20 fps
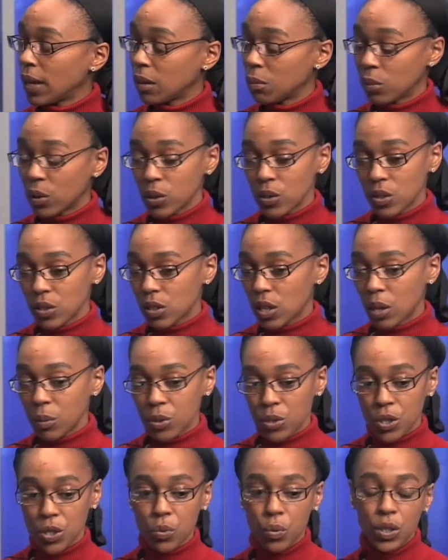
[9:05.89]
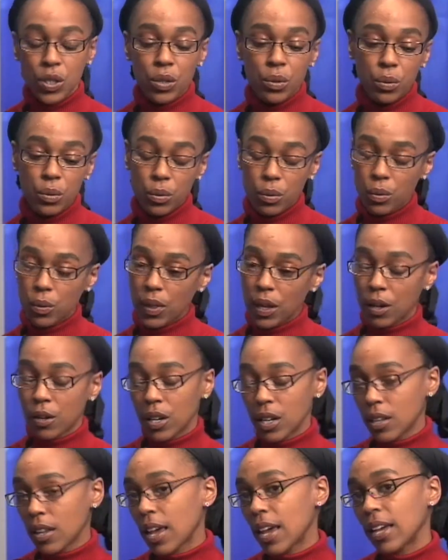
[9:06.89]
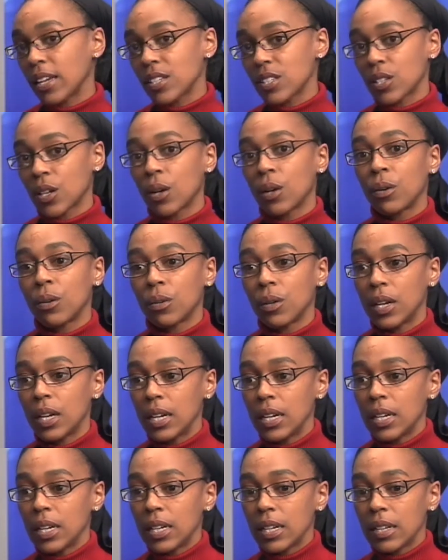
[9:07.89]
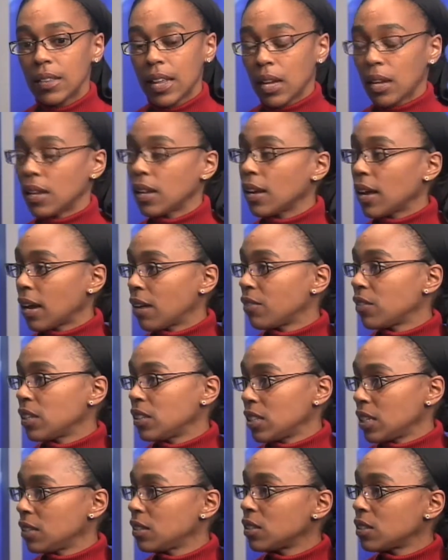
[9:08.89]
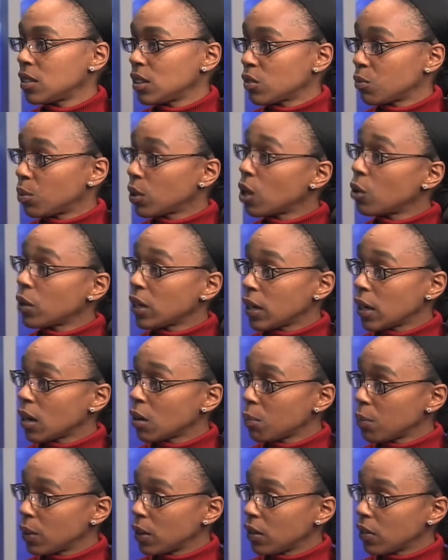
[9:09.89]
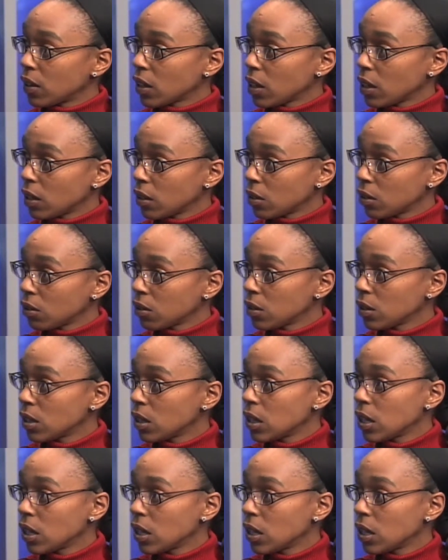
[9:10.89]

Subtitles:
And most sculptures, they're clay, so they have the tendency of blowing up in the kiln.